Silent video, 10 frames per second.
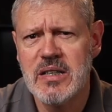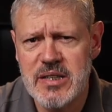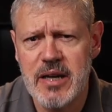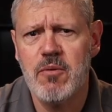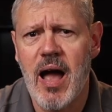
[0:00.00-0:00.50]

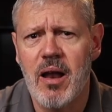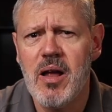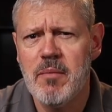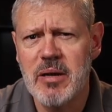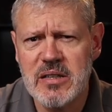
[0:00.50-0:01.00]
Stick around
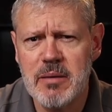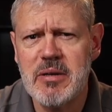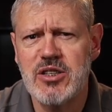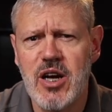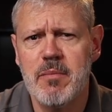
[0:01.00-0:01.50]
because I'm going
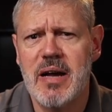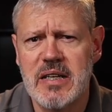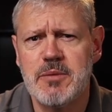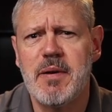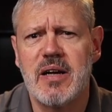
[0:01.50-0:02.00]
to share my
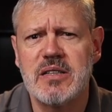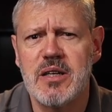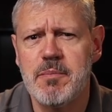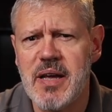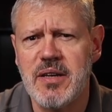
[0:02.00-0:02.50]
experience and
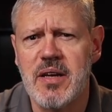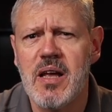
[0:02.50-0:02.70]
opinion